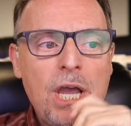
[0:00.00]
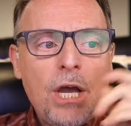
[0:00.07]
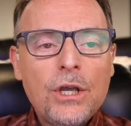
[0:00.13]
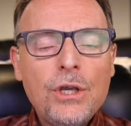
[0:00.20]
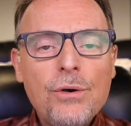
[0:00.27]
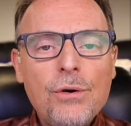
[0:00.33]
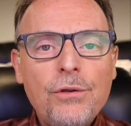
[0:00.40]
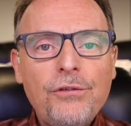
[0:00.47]

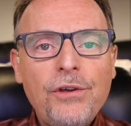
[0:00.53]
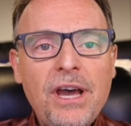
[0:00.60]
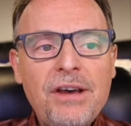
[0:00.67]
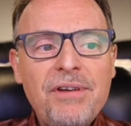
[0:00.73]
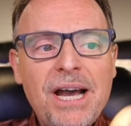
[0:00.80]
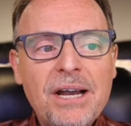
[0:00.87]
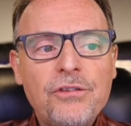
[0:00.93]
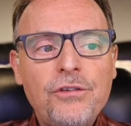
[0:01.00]
You also have
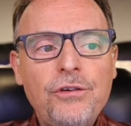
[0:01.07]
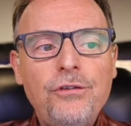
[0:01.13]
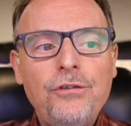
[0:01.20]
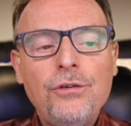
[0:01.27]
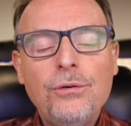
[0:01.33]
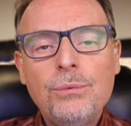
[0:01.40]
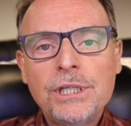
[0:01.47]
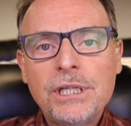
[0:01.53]
access
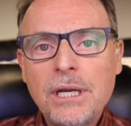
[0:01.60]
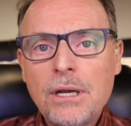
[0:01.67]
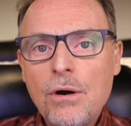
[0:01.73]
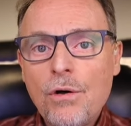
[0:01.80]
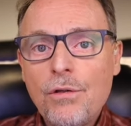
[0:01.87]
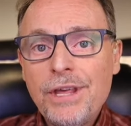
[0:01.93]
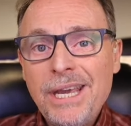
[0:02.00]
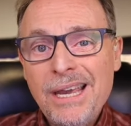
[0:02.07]
to what they
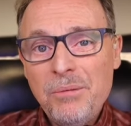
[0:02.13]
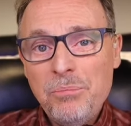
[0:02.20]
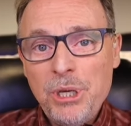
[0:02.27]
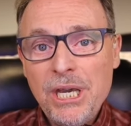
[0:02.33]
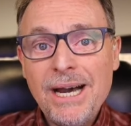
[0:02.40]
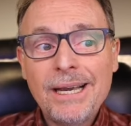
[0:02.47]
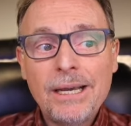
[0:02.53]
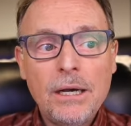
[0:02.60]
call the
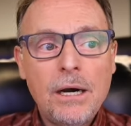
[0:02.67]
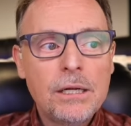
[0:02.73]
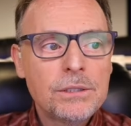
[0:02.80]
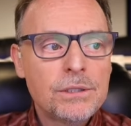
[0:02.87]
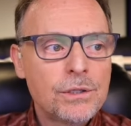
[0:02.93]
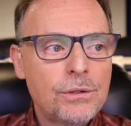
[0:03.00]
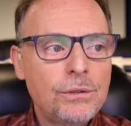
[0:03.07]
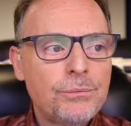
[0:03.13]
API
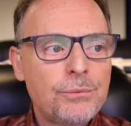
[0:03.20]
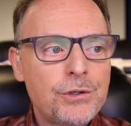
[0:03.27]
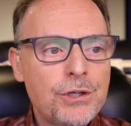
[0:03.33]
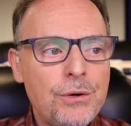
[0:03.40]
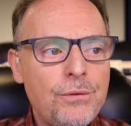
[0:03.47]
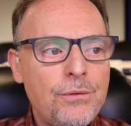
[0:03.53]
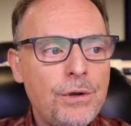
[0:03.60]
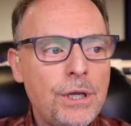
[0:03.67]
console.
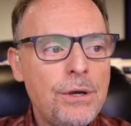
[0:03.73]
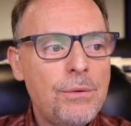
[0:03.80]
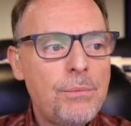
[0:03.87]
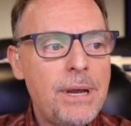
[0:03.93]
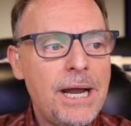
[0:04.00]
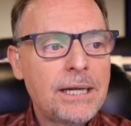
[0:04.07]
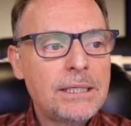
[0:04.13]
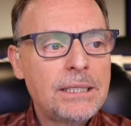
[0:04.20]
So if we go
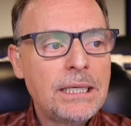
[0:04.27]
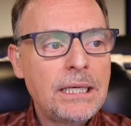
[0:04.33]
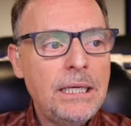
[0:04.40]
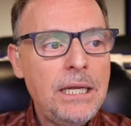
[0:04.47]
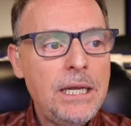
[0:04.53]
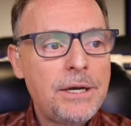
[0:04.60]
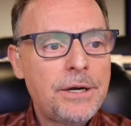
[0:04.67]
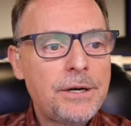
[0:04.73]
back to
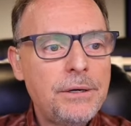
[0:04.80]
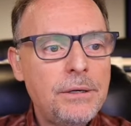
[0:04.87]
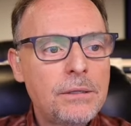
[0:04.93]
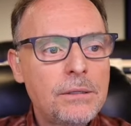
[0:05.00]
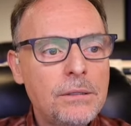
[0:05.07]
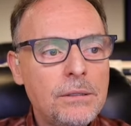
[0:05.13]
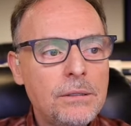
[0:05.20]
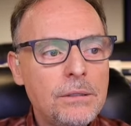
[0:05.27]
here,
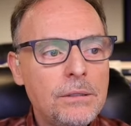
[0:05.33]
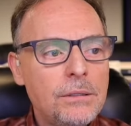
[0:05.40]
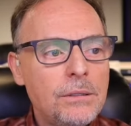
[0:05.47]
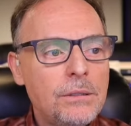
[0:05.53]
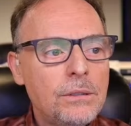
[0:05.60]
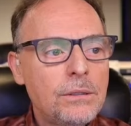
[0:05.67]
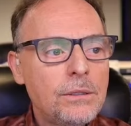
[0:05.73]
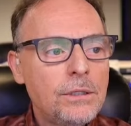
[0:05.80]

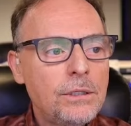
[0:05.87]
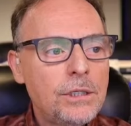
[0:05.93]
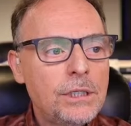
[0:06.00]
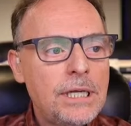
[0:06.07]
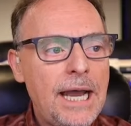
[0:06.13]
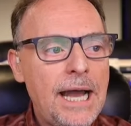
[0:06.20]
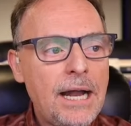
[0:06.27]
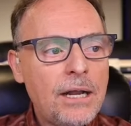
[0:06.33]

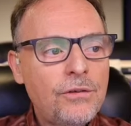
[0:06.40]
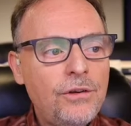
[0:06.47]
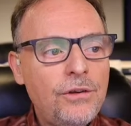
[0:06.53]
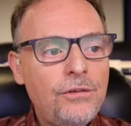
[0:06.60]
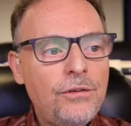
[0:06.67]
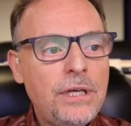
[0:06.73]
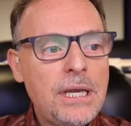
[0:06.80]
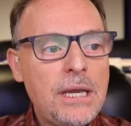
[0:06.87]
to
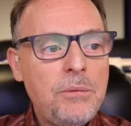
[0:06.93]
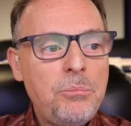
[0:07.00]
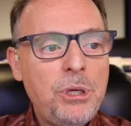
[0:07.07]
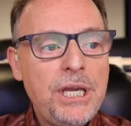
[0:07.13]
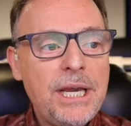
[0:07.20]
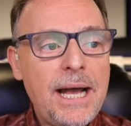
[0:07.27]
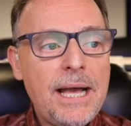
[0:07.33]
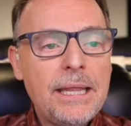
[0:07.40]
access the
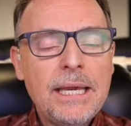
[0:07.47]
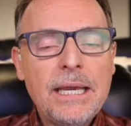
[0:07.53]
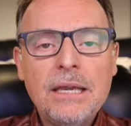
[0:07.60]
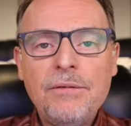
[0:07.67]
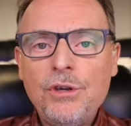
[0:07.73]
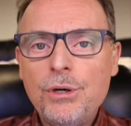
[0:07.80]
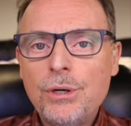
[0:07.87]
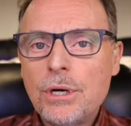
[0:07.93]
API, they
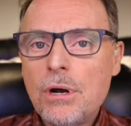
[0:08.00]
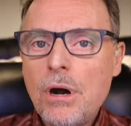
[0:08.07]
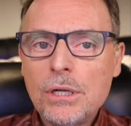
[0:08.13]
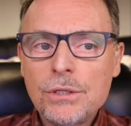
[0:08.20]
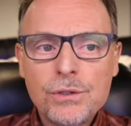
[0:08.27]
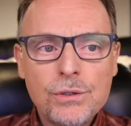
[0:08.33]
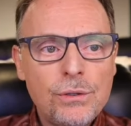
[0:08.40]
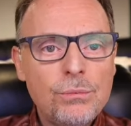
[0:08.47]
give you a
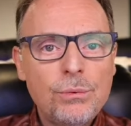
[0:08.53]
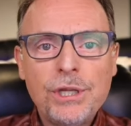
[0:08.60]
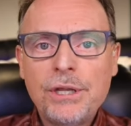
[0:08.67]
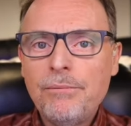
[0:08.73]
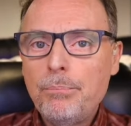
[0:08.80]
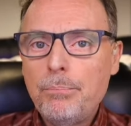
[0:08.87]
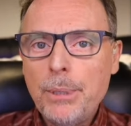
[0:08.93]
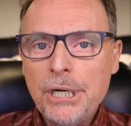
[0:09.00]
console with a
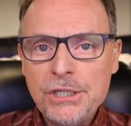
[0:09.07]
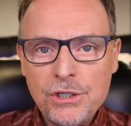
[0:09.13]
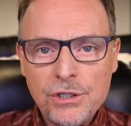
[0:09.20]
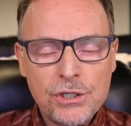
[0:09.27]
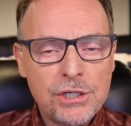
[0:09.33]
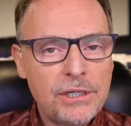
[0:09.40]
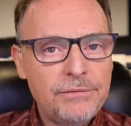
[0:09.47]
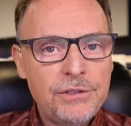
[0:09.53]
bunch of
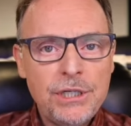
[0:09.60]
stuff.